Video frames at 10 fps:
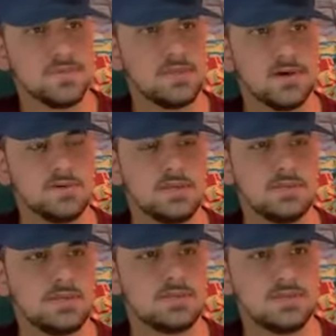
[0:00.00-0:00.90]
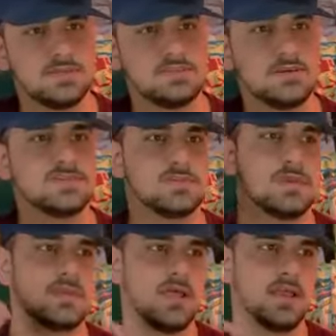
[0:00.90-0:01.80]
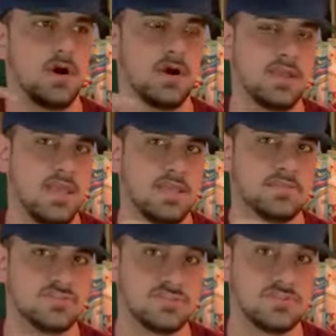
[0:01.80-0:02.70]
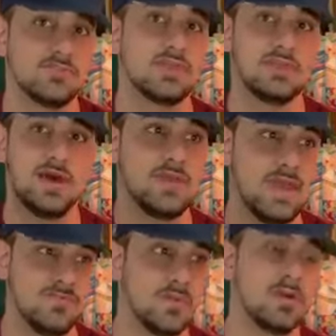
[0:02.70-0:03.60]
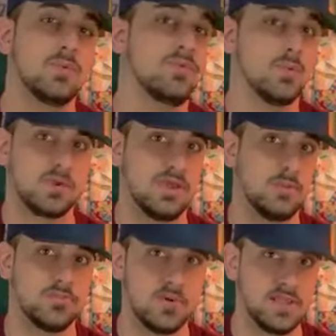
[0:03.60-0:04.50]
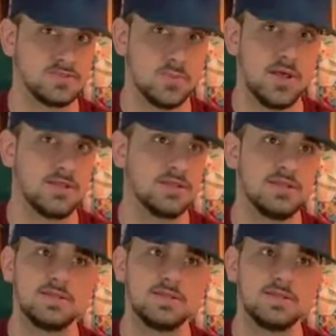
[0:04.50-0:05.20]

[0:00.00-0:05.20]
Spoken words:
you know, it seems to me like Arcane is just shifting. Now they're working on Prey as well.